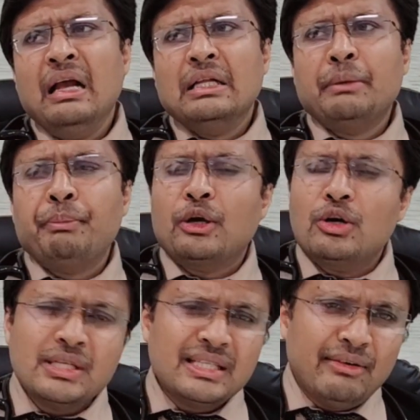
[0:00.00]
The
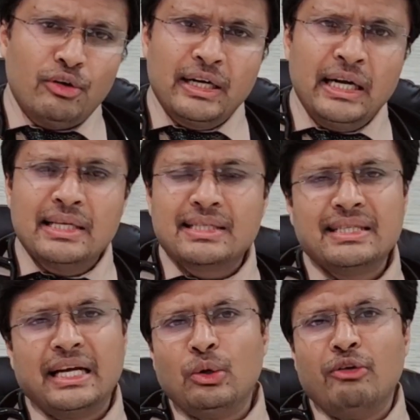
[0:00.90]
precautions I have already discussed,
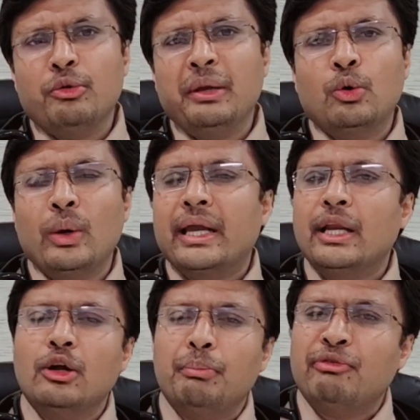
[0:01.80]
that you have to be quick in
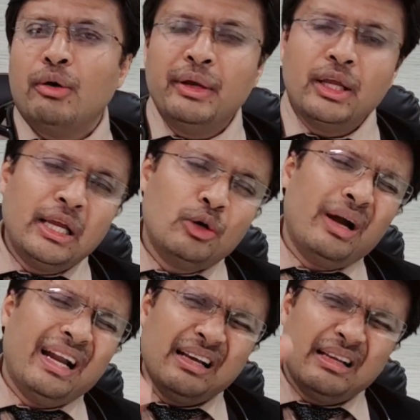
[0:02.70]
your performing echo,
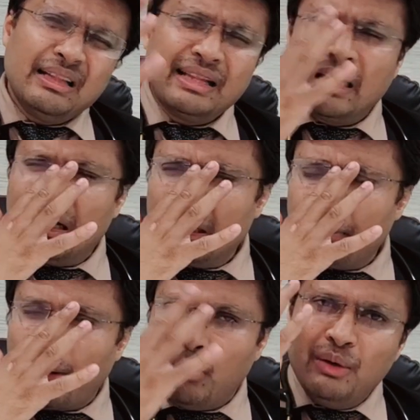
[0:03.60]
and there are the
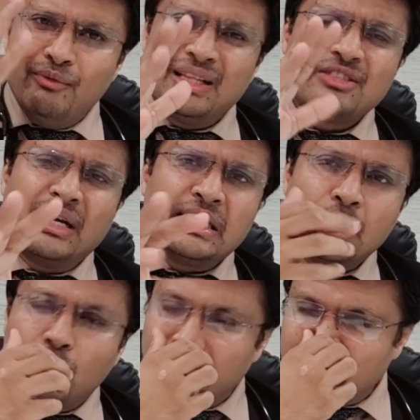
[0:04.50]
problem with the stress
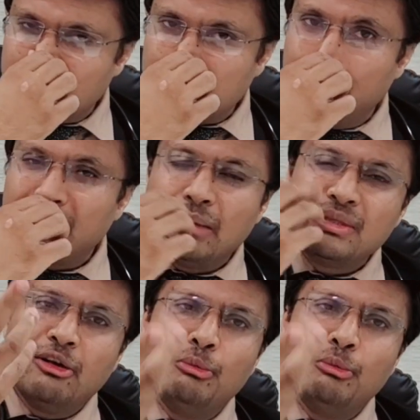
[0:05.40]
echo that sometimes there will be